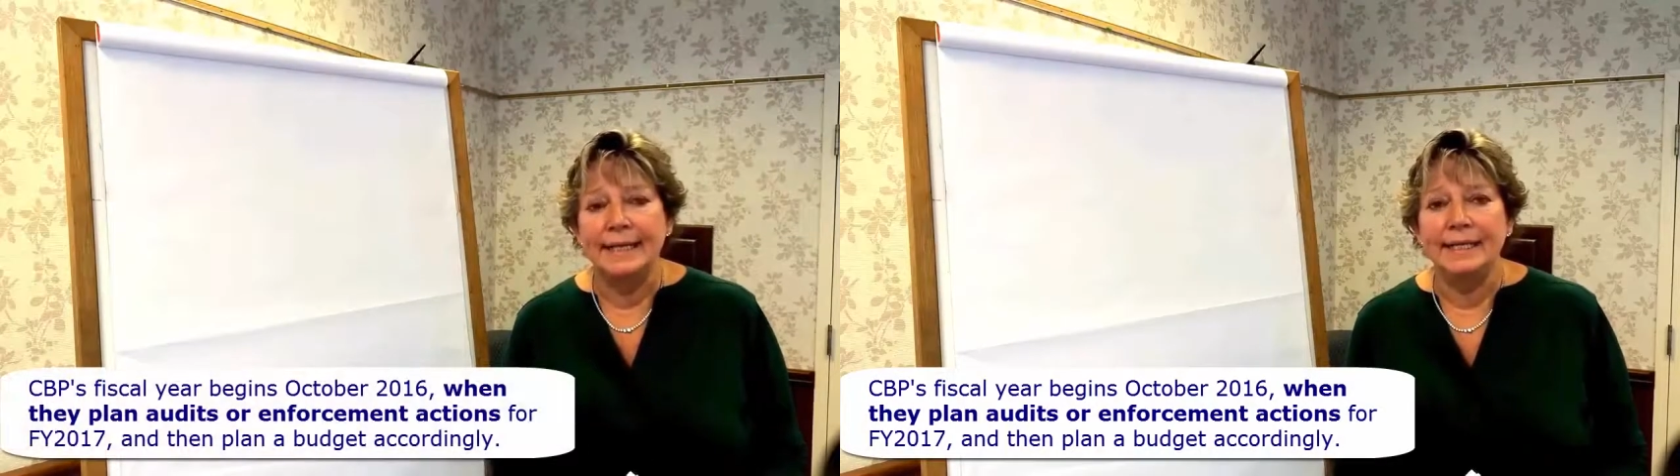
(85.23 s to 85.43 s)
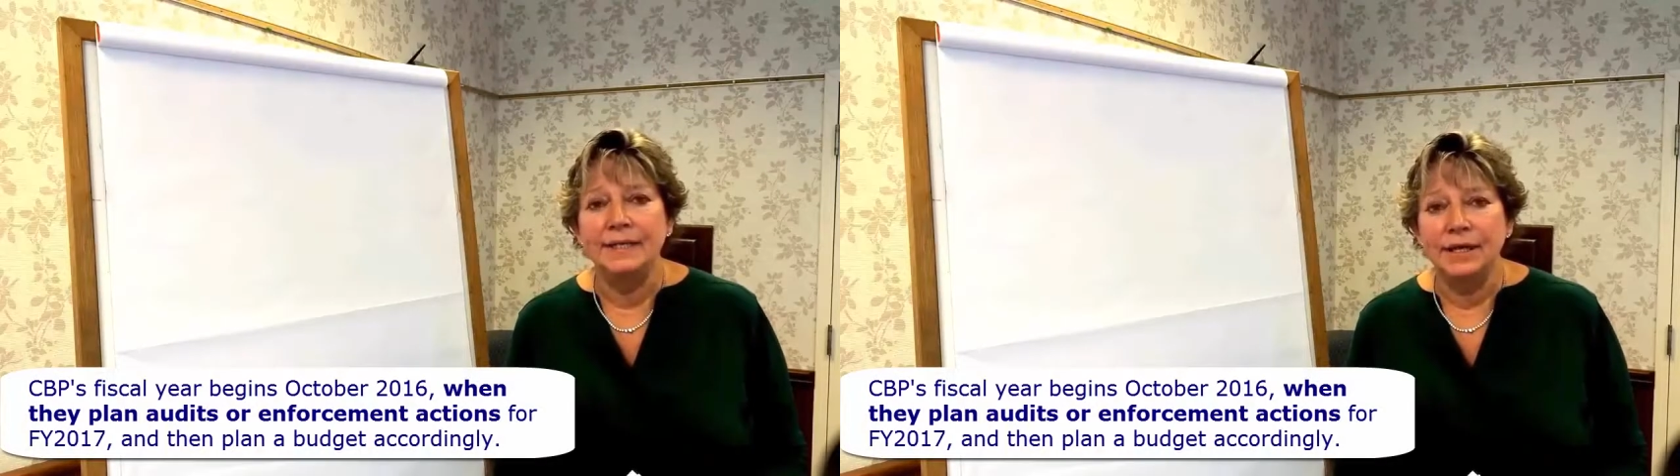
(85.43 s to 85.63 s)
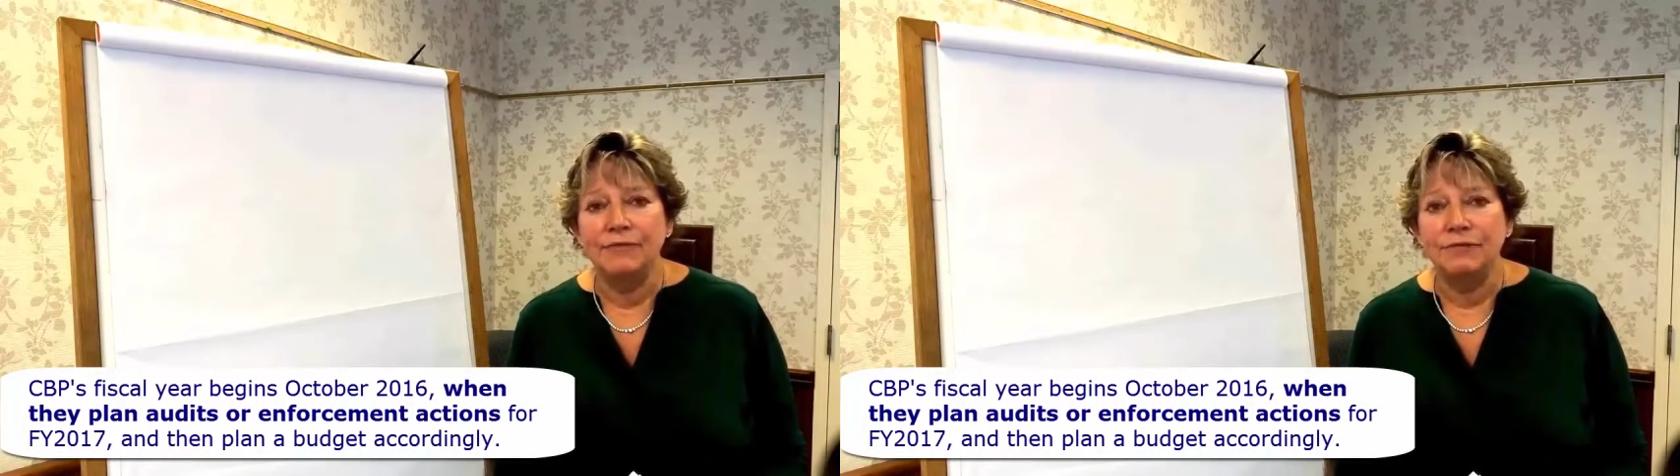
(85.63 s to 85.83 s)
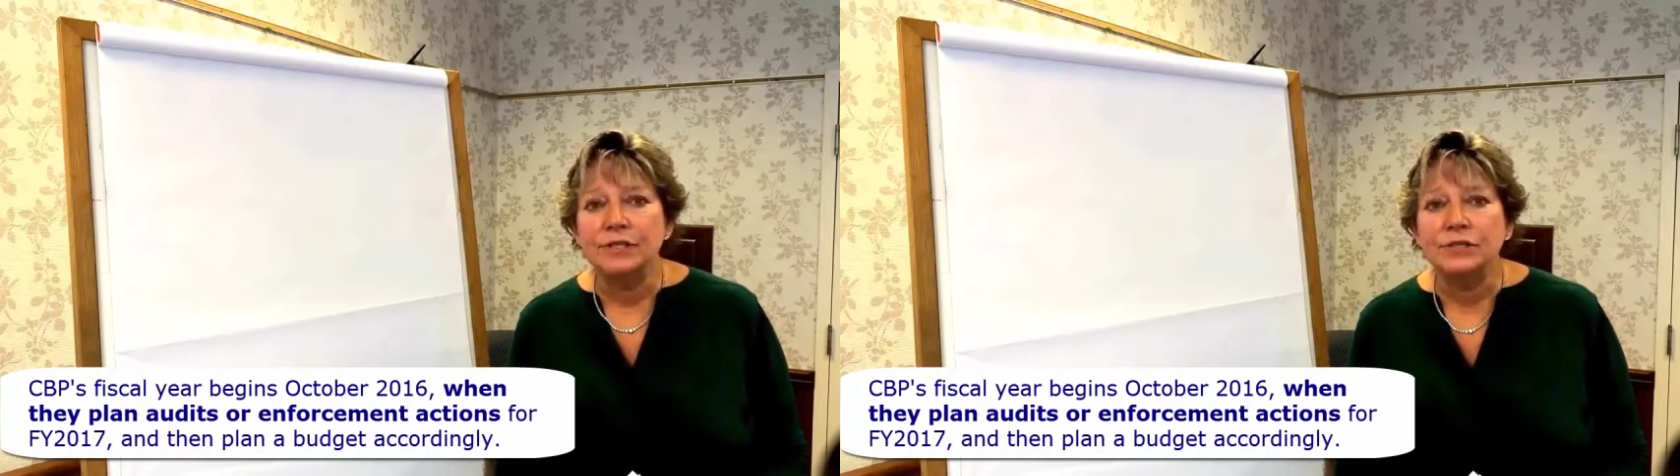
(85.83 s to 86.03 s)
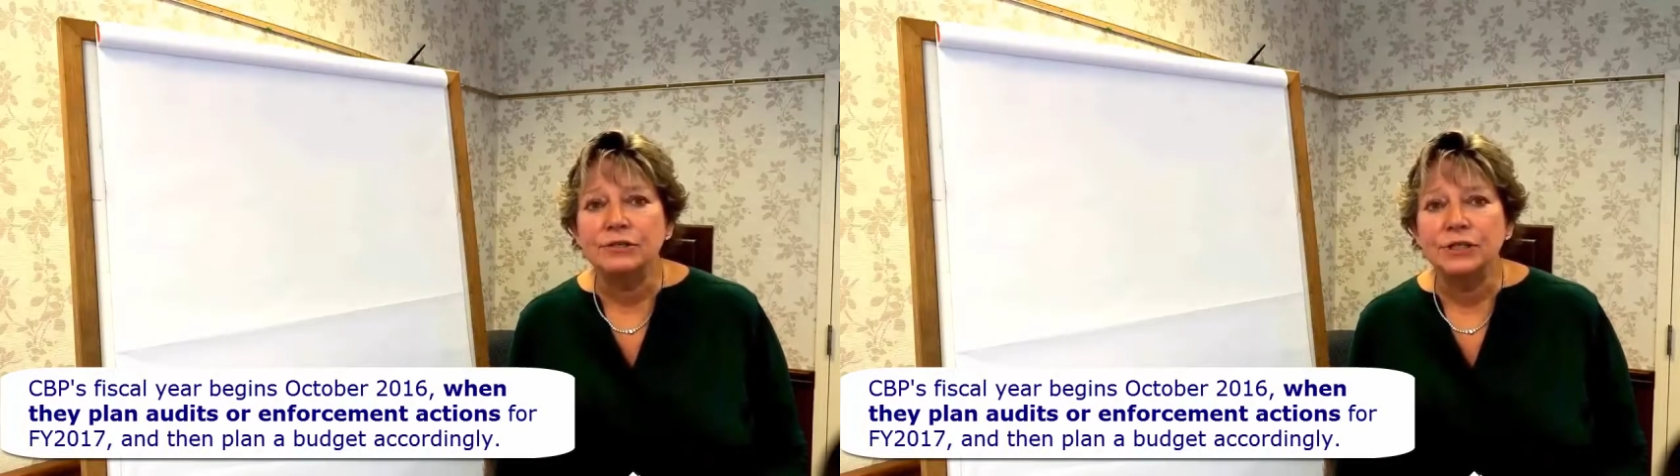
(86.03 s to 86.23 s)
in their
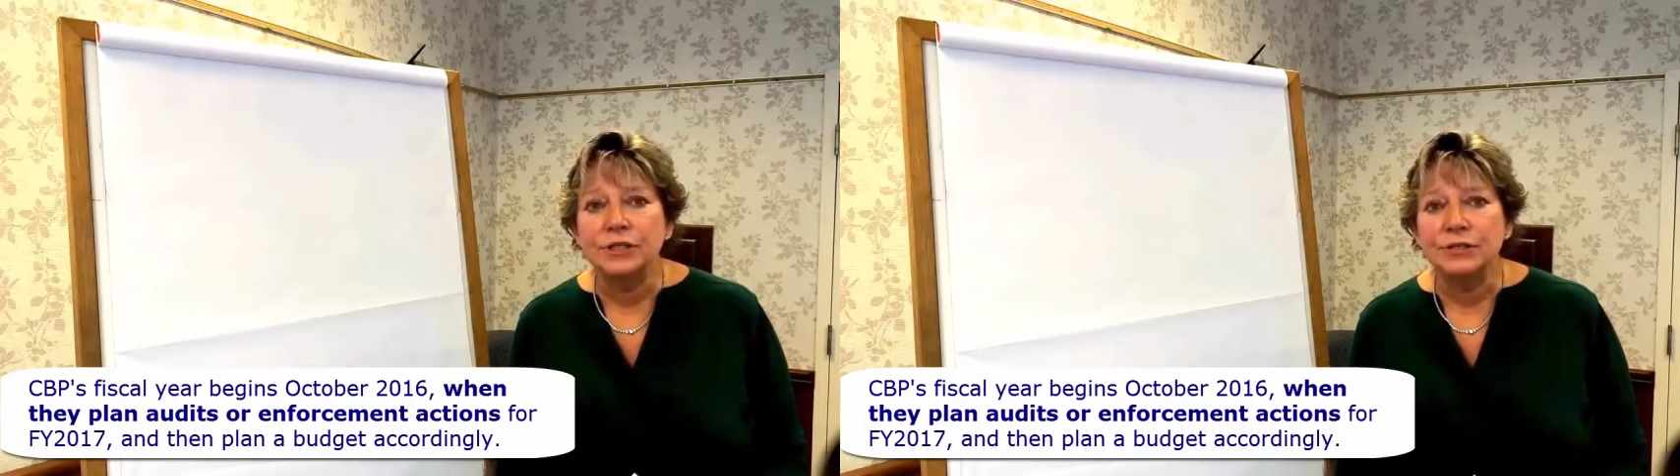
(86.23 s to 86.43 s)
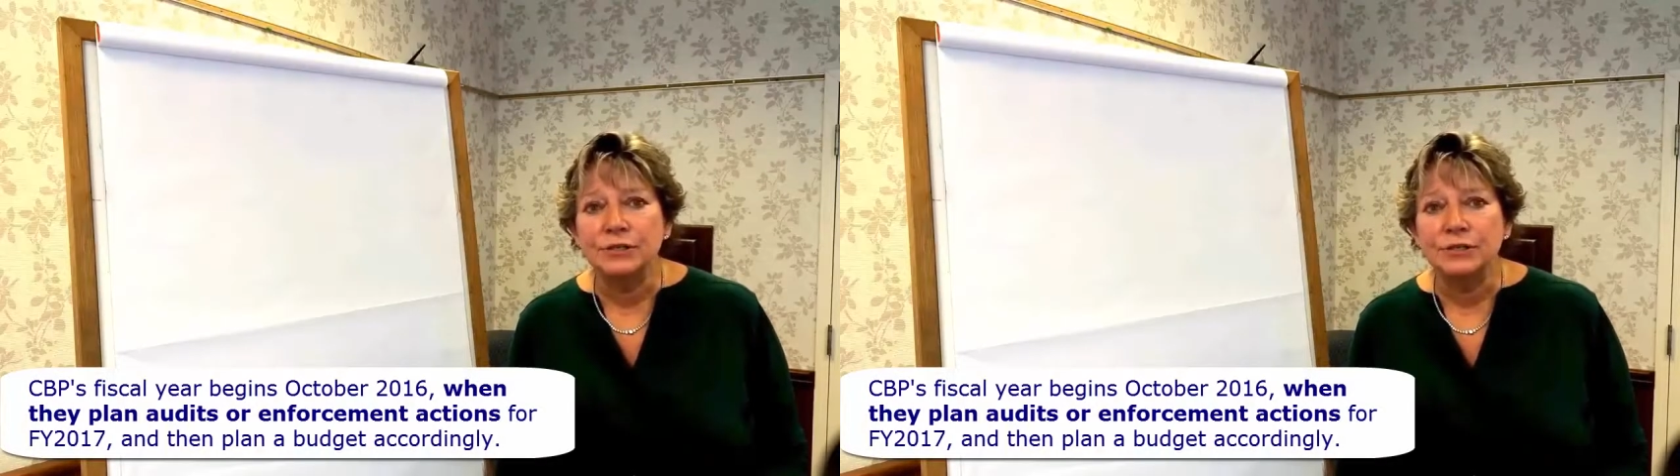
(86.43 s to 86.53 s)
fiscal year